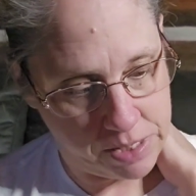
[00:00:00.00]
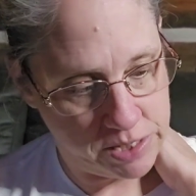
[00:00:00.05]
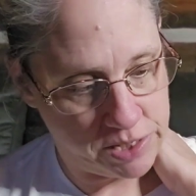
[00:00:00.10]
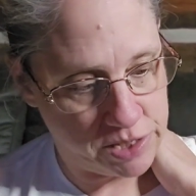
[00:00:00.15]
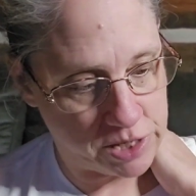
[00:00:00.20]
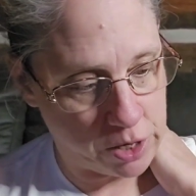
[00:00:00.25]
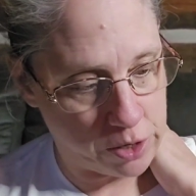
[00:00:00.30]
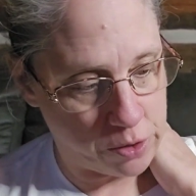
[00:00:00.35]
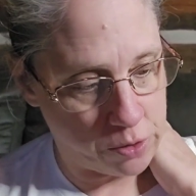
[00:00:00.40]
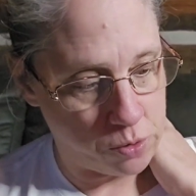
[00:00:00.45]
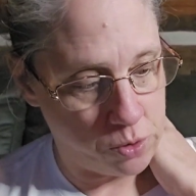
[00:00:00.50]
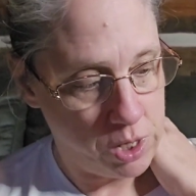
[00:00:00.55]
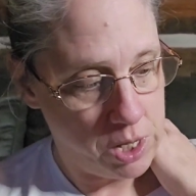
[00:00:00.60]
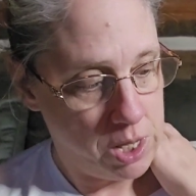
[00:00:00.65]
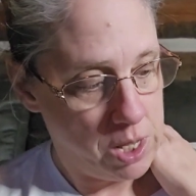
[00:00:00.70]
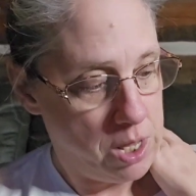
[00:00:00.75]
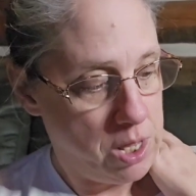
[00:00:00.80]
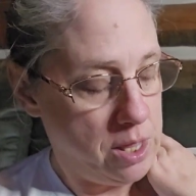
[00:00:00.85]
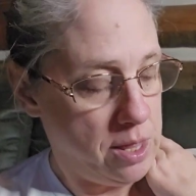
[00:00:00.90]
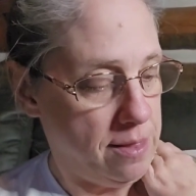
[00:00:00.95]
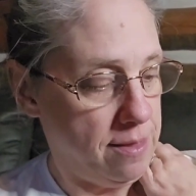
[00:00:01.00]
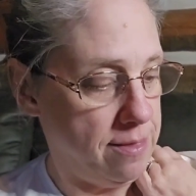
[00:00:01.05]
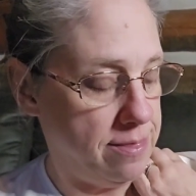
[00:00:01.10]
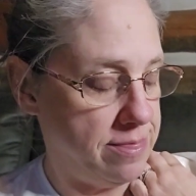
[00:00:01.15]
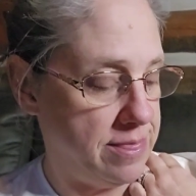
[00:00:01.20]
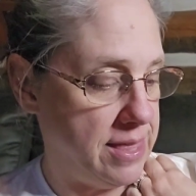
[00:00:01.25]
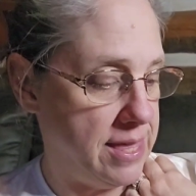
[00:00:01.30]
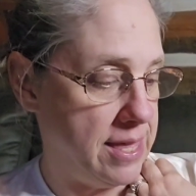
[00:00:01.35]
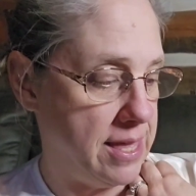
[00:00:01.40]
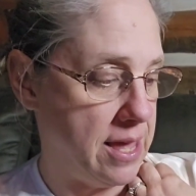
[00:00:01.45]
So
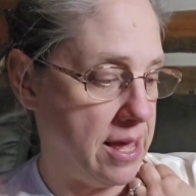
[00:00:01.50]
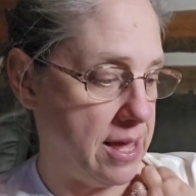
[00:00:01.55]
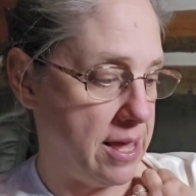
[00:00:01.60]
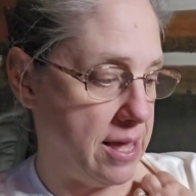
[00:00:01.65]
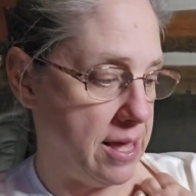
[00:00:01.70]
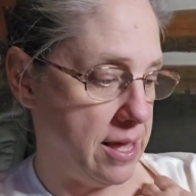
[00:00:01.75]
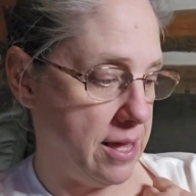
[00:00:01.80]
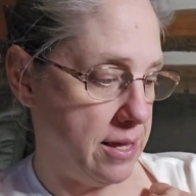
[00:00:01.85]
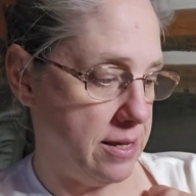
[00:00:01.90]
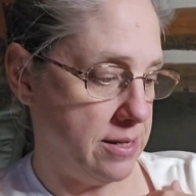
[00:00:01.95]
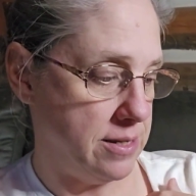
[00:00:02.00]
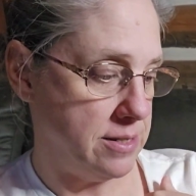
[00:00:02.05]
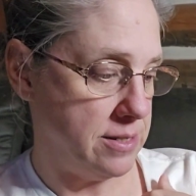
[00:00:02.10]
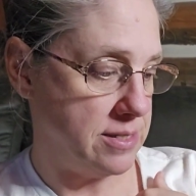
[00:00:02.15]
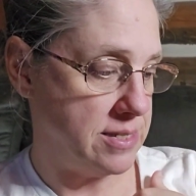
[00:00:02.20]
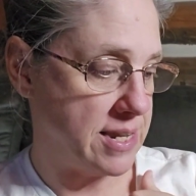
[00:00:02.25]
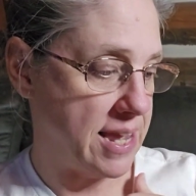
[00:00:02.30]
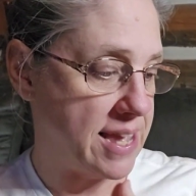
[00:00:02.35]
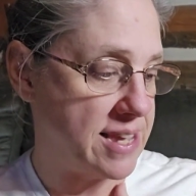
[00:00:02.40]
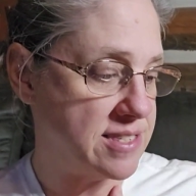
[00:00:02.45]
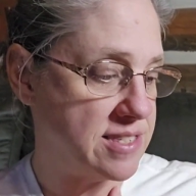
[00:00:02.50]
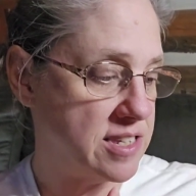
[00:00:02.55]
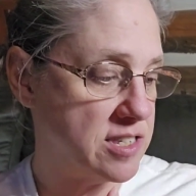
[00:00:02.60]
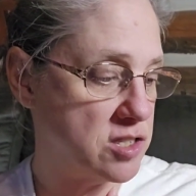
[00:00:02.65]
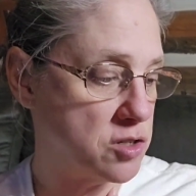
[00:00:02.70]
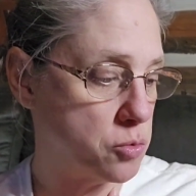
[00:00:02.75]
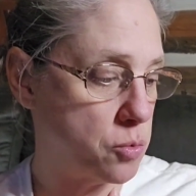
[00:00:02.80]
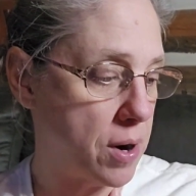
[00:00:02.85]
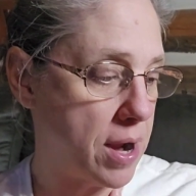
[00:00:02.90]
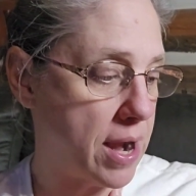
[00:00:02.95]
the Daisy
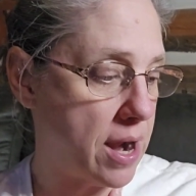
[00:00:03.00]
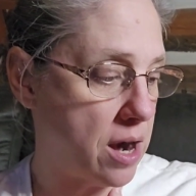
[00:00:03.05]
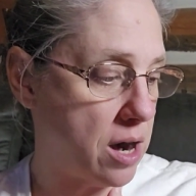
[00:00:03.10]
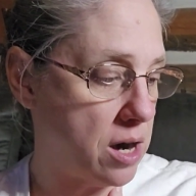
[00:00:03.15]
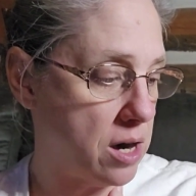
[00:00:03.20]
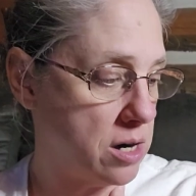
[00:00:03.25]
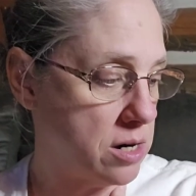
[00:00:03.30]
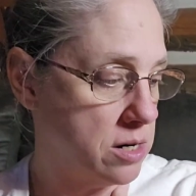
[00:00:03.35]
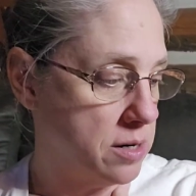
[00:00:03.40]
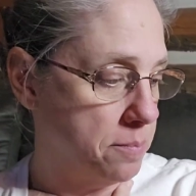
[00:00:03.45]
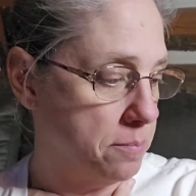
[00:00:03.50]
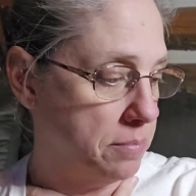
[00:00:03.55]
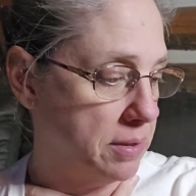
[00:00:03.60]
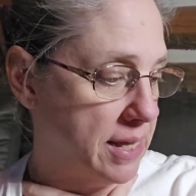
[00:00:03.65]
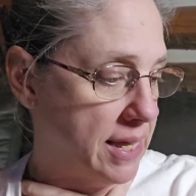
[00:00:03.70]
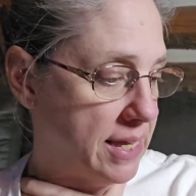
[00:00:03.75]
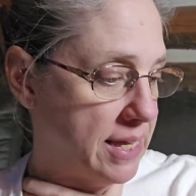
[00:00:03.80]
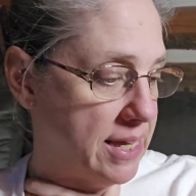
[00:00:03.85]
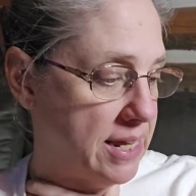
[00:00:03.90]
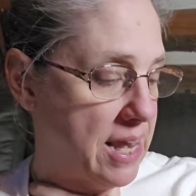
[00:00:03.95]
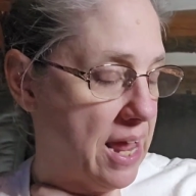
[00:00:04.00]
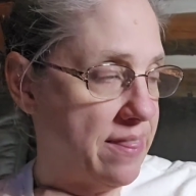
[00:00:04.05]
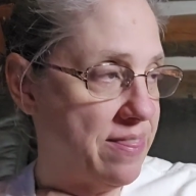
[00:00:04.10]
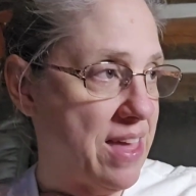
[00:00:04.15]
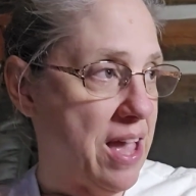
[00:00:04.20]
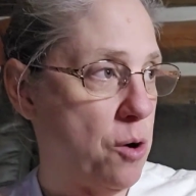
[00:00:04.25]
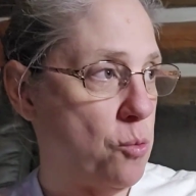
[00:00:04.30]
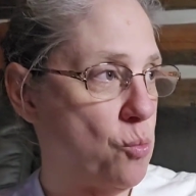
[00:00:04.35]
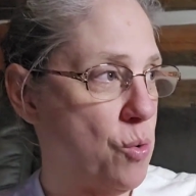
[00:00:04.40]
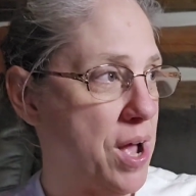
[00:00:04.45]
Square blanket
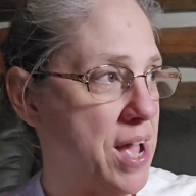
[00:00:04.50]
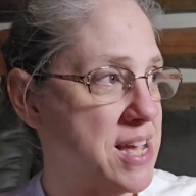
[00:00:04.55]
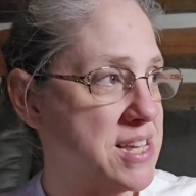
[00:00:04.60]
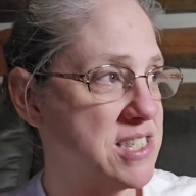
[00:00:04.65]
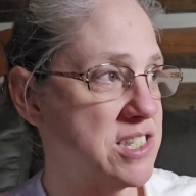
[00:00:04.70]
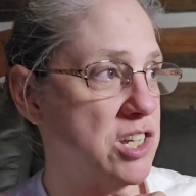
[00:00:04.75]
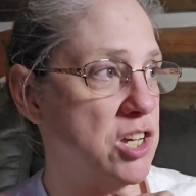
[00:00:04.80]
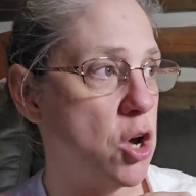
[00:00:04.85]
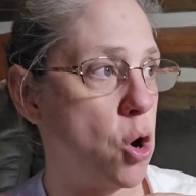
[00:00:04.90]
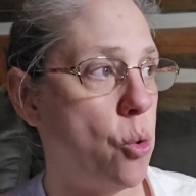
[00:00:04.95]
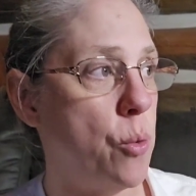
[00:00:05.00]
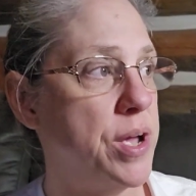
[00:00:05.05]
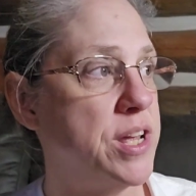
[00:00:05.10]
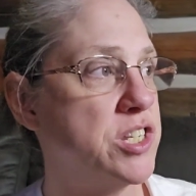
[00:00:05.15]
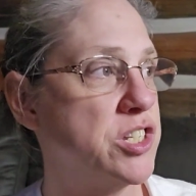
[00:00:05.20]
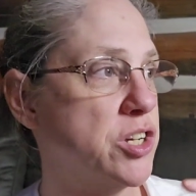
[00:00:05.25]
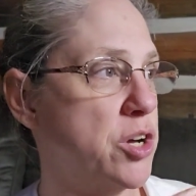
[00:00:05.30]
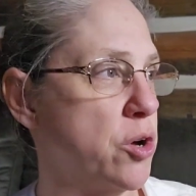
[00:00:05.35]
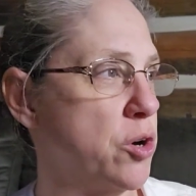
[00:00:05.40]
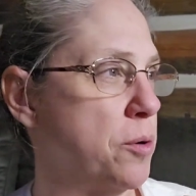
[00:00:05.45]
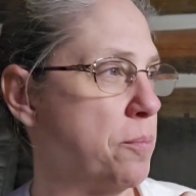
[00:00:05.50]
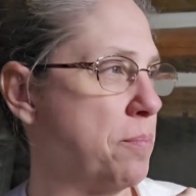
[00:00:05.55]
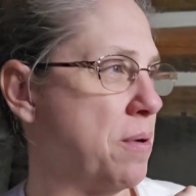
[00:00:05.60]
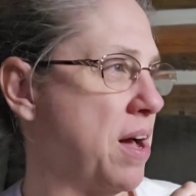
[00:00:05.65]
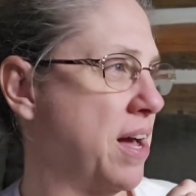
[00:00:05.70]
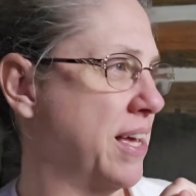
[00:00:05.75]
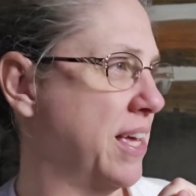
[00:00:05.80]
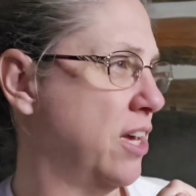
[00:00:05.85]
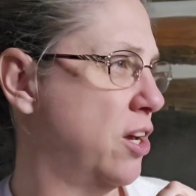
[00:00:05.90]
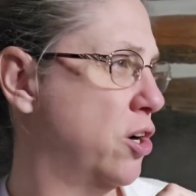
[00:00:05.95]
that was going to go to
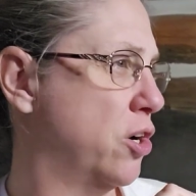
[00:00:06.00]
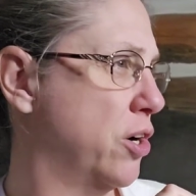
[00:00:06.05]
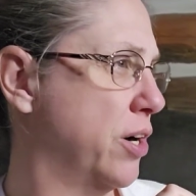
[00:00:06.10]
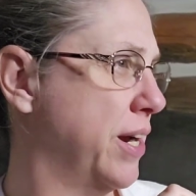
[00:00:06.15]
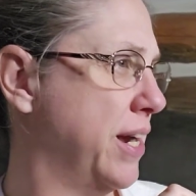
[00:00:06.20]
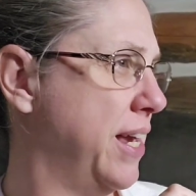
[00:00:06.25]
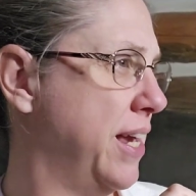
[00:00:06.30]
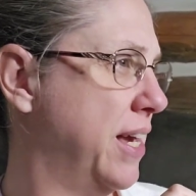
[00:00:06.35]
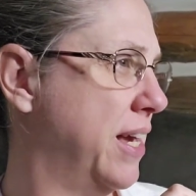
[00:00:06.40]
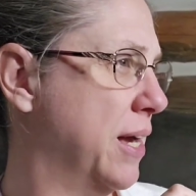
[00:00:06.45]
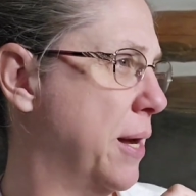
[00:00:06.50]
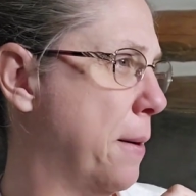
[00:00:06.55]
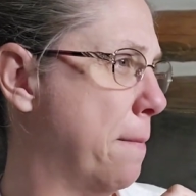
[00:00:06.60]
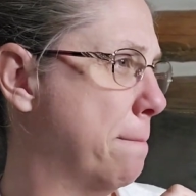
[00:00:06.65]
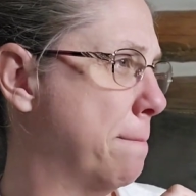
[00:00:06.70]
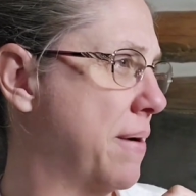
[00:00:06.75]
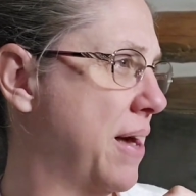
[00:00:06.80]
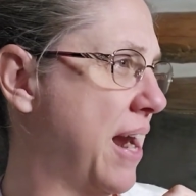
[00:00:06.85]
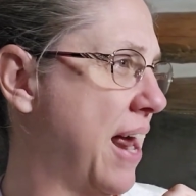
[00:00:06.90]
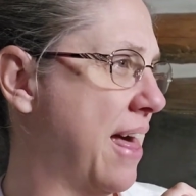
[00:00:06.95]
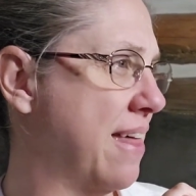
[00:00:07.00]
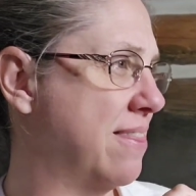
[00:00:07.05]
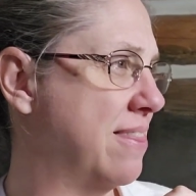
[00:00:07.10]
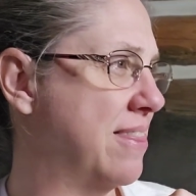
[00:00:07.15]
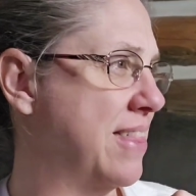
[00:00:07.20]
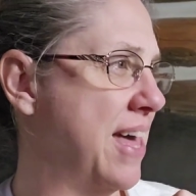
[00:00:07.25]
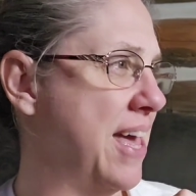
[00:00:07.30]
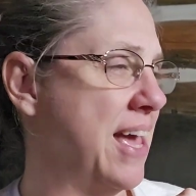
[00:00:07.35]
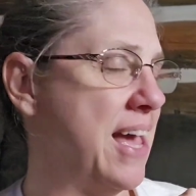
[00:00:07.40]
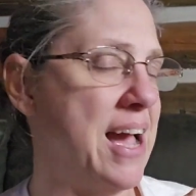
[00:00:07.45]
Boggy Creek, but I
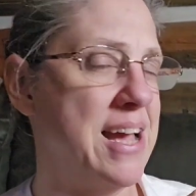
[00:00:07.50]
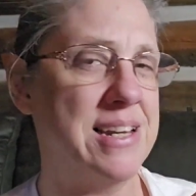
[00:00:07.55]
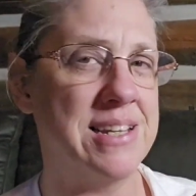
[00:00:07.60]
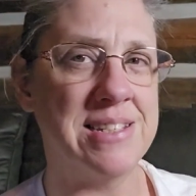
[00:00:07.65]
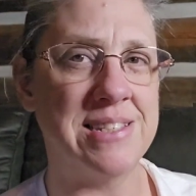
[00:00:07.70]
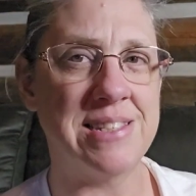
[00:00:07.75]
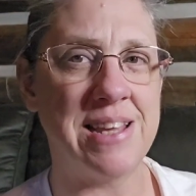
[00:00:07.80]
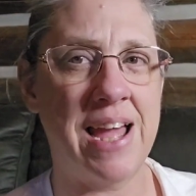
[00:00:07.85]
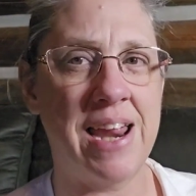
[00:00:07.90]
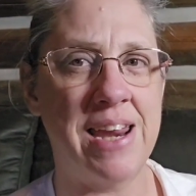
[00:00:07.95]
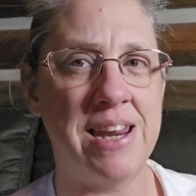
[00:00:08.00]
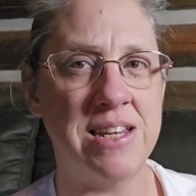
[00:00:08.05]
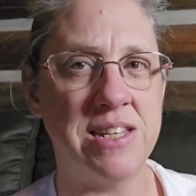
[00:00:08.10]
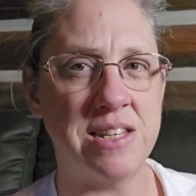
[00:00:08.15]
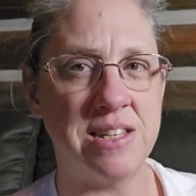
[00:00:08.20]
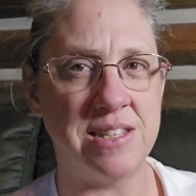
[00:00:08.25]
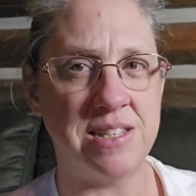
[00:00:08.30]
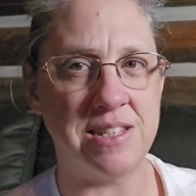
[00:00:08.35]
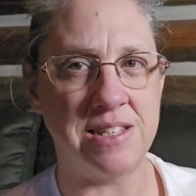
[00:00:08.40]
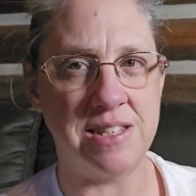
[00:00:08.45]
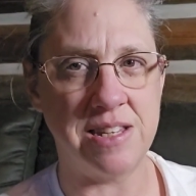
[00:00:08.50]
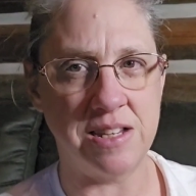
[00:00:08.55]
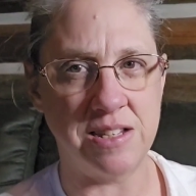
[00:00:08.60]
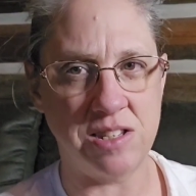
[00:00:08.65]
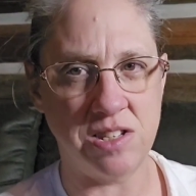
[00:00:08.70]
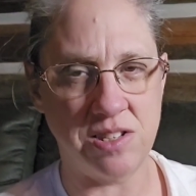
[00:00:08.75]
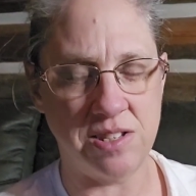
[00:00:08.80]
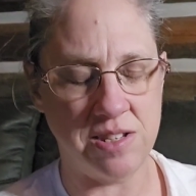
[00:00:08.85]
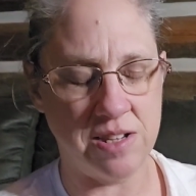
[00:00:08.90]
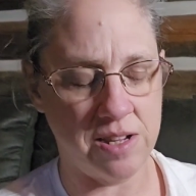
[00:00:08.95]
think I decided
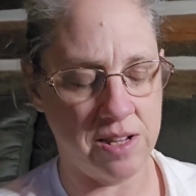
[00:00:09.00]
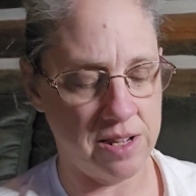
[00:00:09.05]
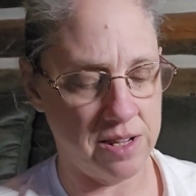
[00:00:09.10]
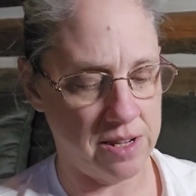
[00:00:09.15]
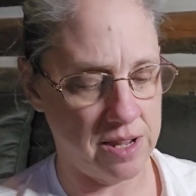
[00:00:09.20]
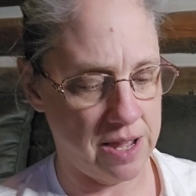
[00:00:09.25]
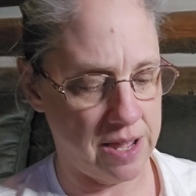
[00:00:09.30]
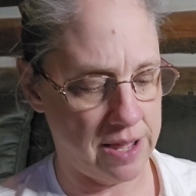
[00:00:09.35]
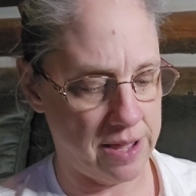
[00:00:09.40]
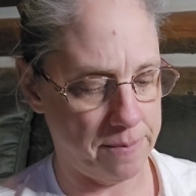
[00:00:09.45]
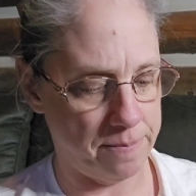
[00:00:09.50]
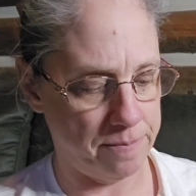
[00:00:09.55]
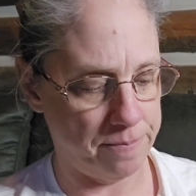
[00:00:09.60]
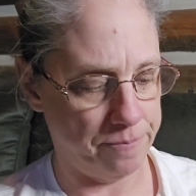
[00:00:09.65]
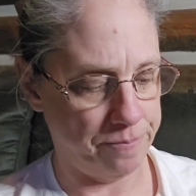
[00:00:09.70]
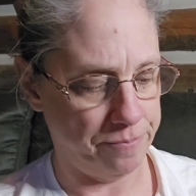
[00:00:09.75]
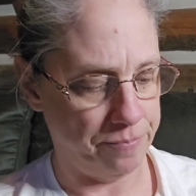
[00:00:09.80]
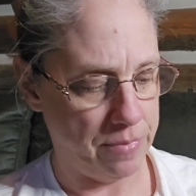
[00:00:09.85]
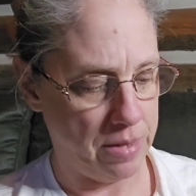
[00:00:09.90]
to